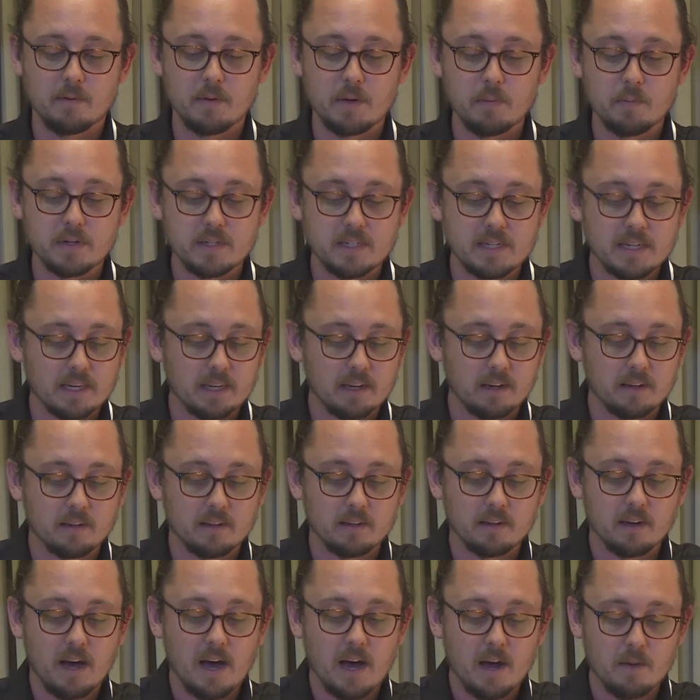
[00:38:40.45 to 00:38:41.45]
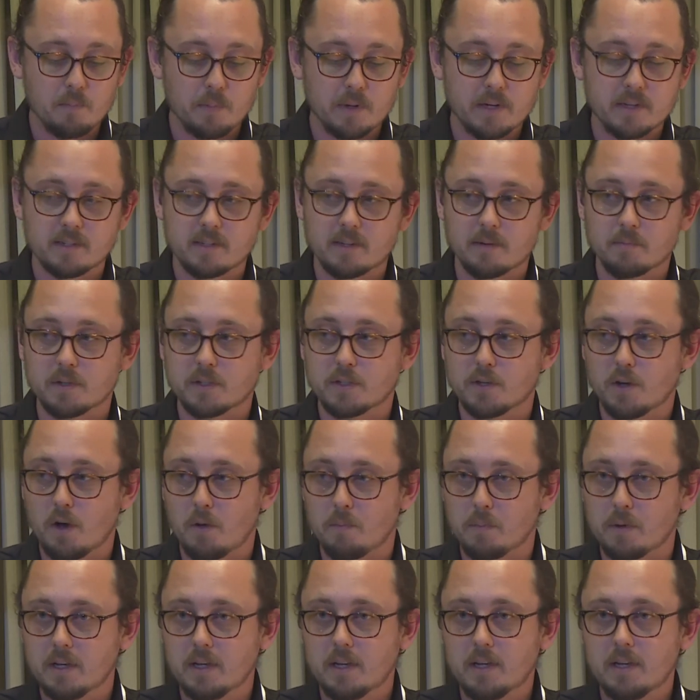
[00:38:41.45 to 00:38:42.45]
In particular, the hartebeest up the
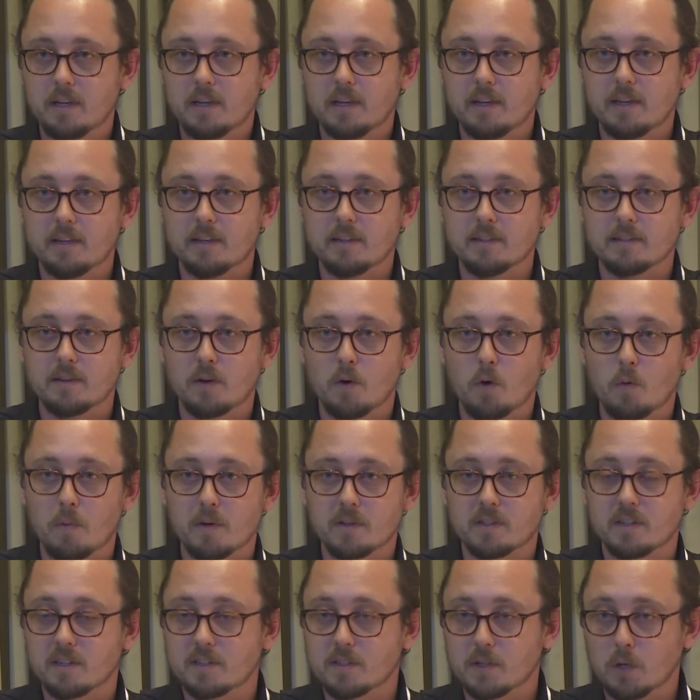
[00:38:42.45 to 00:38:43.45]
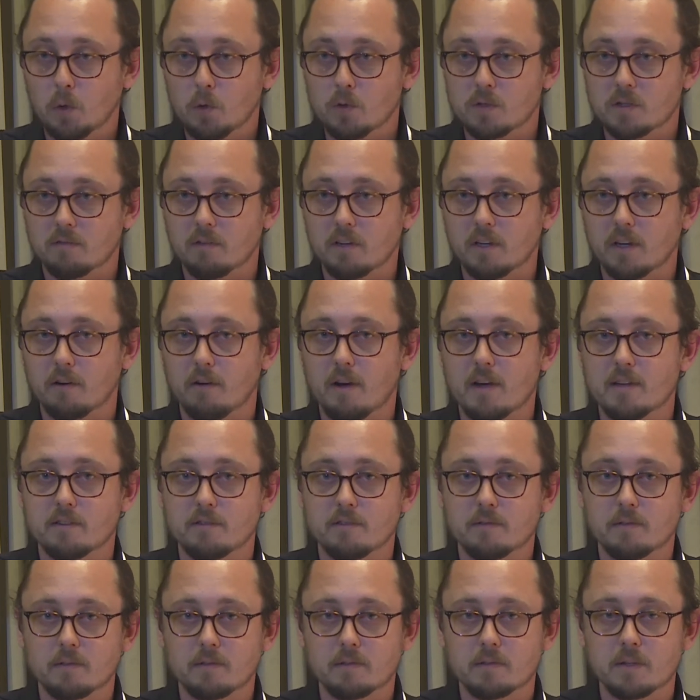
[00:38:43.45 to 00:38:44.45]
top is almost exclusively a
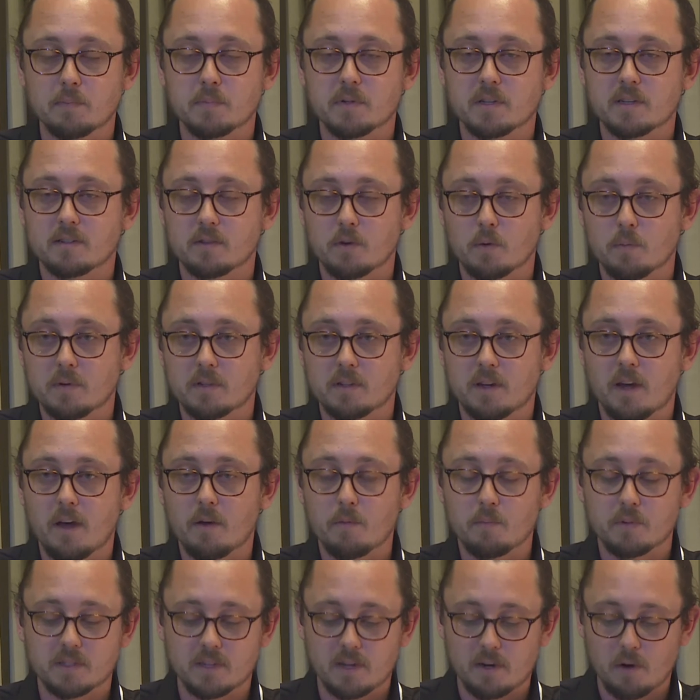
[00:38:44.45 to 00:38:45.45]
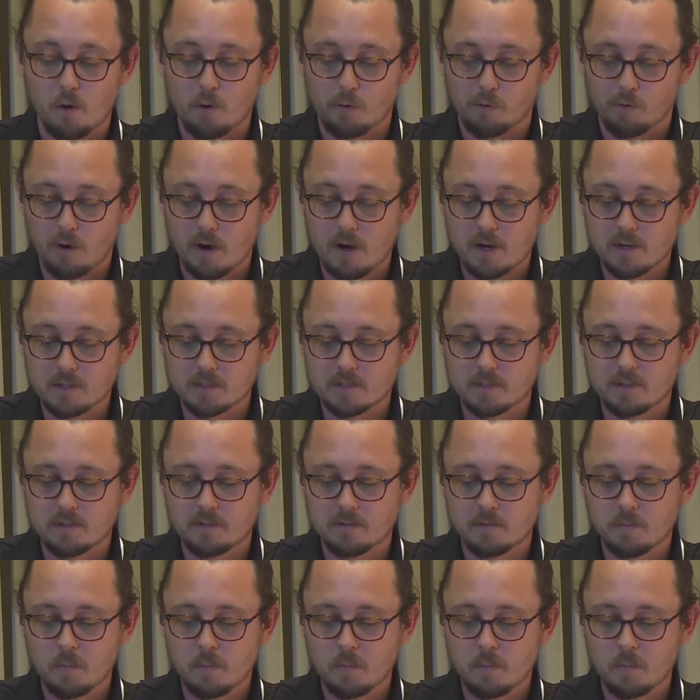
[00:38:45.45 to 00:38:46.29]
grazer. It subsists almost 100% on grass.